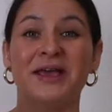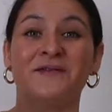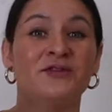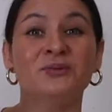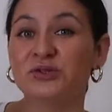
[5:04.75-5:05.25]

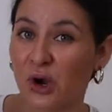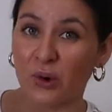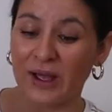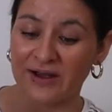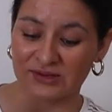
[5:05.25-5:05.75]
If you
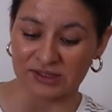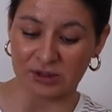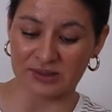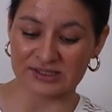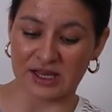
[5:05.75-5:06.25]
don't have a
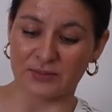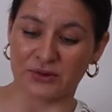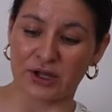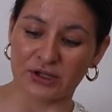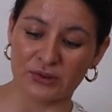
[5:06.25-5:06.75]
Starbucks cup, you're
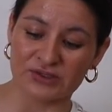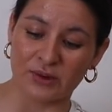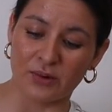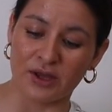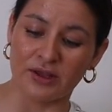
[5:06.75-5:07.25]
not using
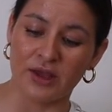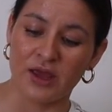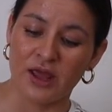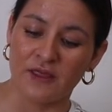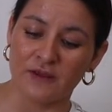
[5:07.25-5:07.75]
one,
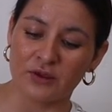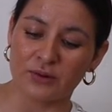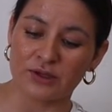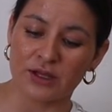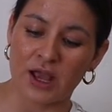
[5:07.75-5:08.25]
then you
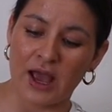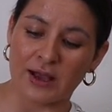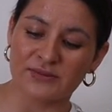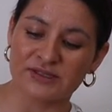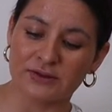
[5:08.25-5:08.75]
can
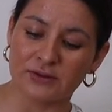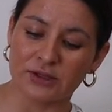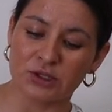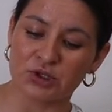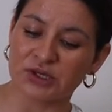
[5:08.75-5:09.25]

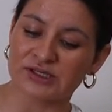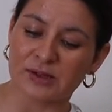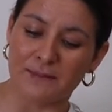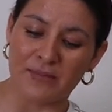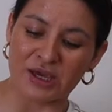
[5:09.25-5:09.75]
absolutely
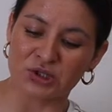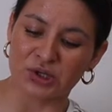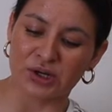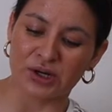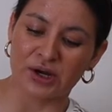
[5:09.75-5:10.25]
just
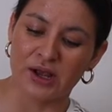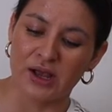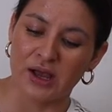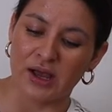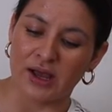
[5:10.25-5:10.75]
measure
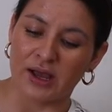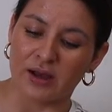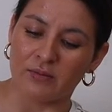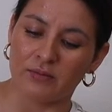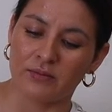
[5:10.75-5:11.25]

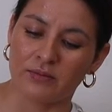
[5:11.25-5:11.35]
um,